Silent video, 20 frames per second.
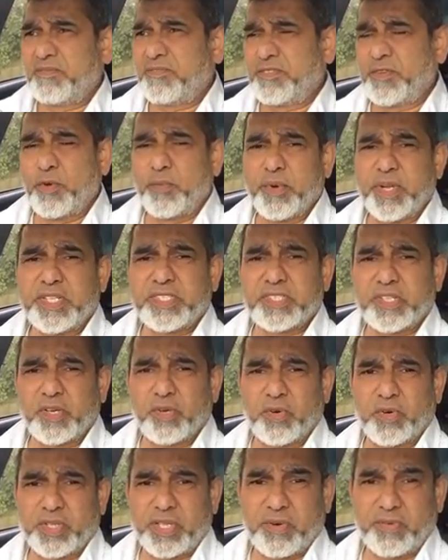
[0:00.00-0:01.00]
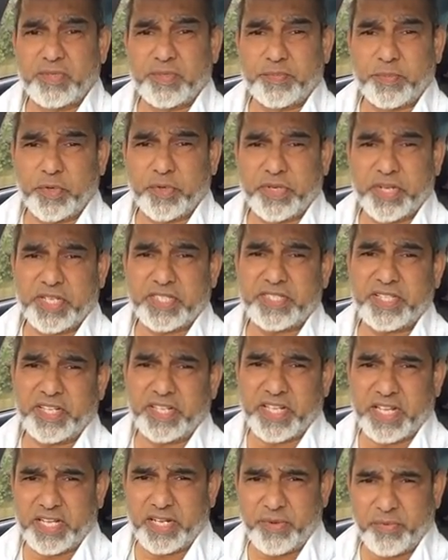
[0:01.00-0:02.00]
few months ago that was
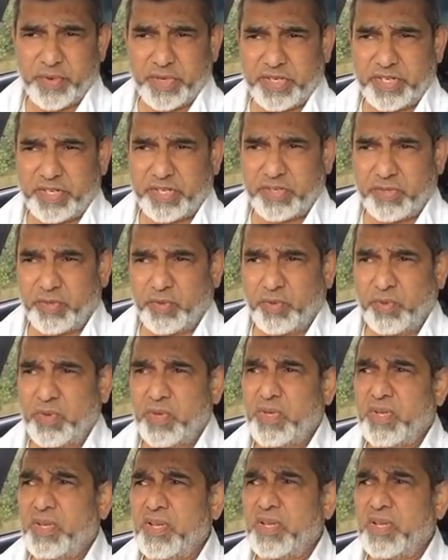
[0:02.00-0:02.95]
protesting that they wanted to